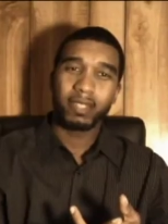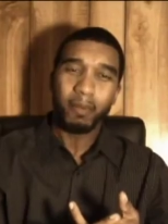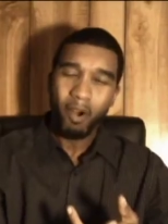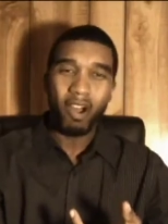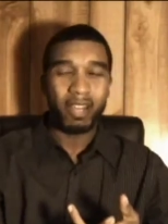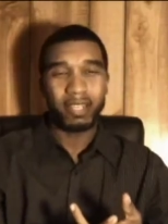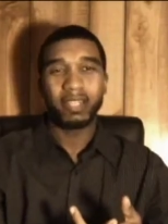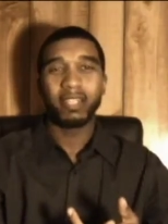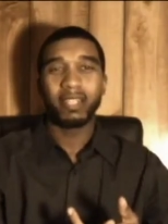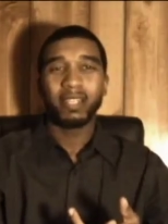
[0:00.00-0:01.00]
Come on.
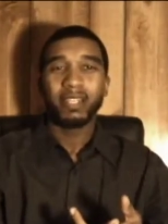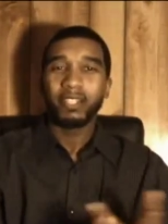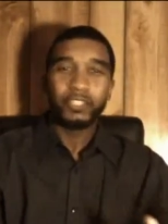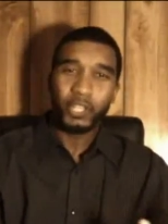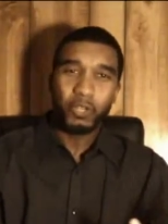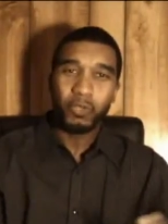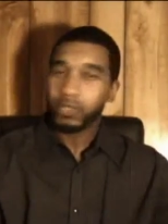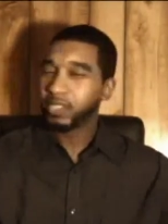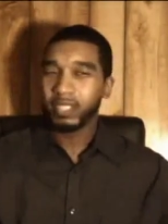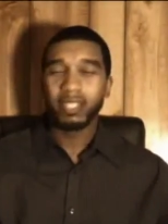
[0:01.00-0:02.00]

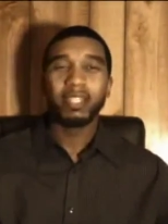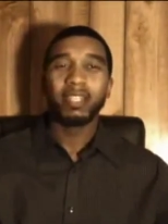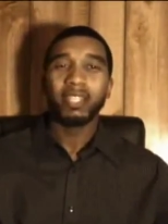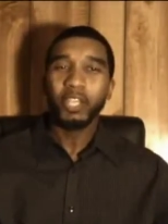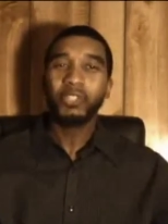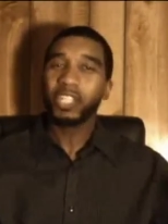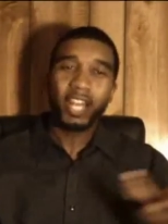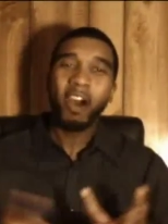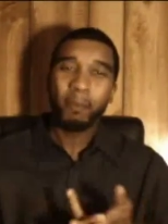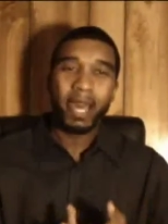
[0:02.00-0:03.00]
Jews, you
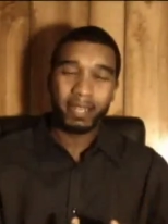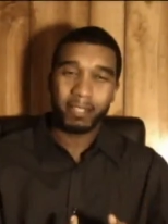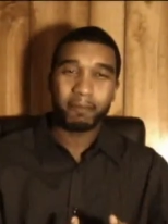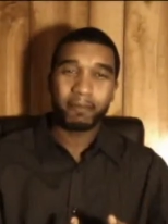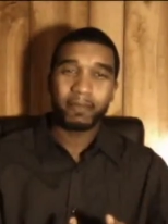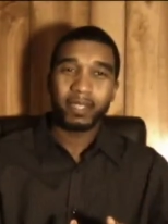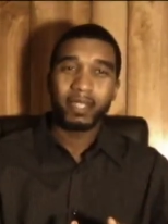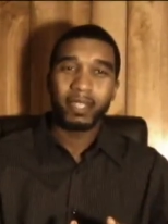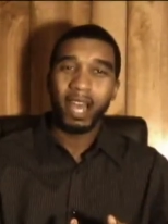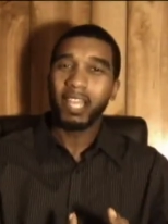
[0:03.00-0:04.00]
should know better.
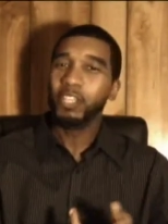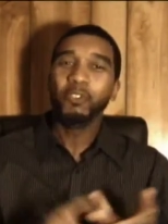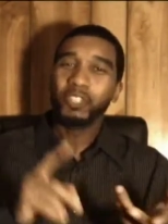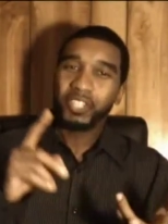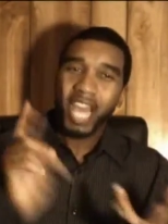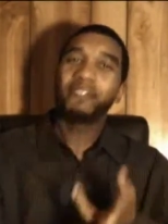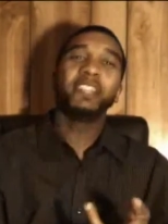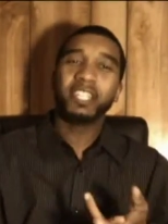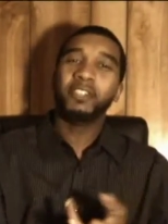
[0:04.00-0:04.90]
You definitely